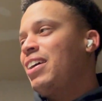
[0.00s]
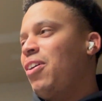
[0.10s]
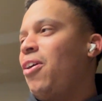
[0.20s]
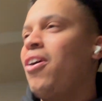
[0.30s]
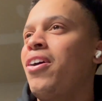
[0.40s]

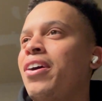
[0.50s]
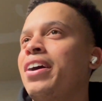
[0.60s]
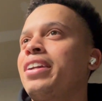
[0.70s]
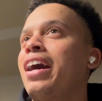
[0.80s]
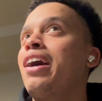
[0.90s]

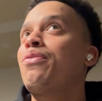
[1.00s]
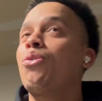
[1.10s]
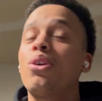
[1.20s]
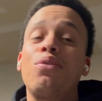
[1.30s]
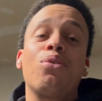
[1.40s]
on
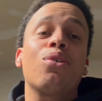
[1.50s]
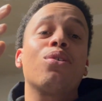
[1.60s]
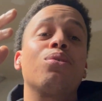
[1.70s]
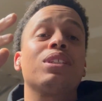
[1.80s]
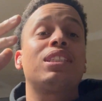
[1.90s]

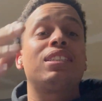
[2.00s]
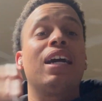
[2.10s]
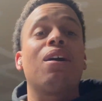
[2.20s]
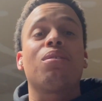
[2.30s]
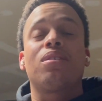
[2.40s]
I-44 going
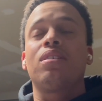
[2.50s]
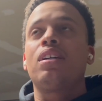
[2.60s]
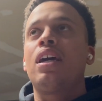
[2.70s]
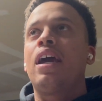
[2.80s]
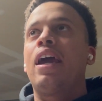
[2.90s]
south.
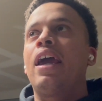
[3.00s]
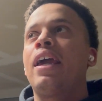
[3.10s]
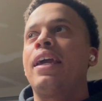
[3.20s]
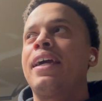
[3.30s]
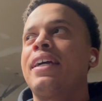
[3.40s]

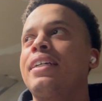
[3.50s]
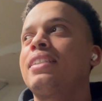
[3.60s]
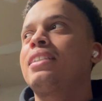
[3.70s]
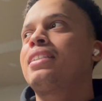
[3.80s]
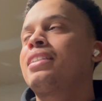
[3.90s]

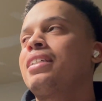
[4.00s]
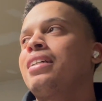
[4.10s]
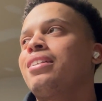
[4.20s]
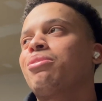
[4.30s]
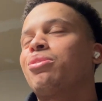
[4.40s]
And it
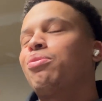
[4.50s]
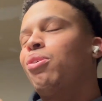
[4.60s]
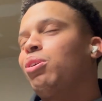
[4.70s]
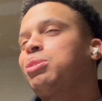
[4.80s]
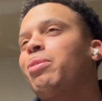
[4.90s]
was a
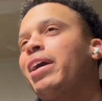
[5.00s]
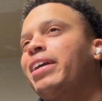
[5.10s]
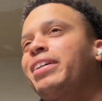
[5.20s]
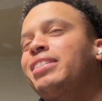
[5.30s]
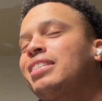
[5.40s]

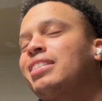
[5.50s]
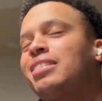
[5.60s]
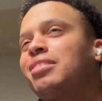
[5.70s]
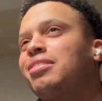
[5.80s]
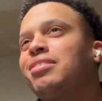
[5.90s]
Volkswagen
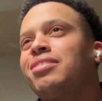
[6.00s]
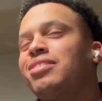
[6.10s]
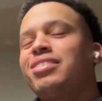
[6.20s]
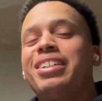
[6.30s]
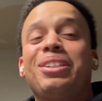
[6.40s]

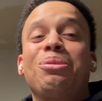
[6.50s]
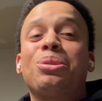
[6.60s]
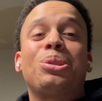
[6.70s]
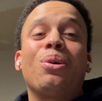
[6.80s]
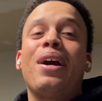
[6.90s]
who
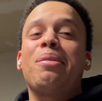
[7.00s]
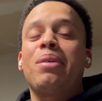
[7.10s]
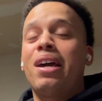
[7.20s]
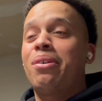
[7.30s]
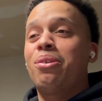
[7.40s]
was trying
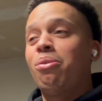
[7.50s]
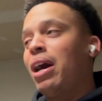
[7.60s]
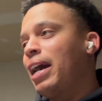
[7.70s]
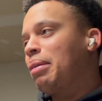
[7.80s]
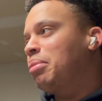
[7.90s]
me. I don't know
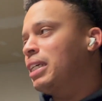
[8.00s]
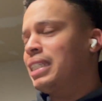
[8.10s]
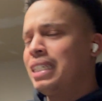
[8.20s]
why, but